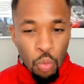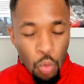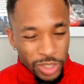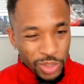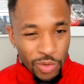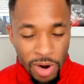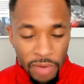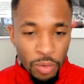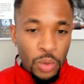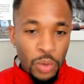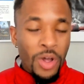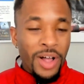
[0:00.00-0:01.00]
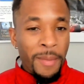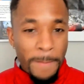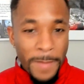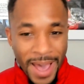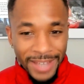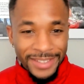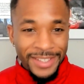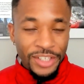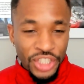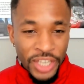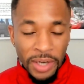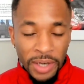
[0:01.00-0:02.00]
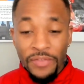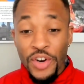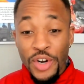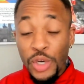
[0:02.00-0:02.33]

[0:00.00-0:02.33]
What's going on, everyone? Welcome back to the channel.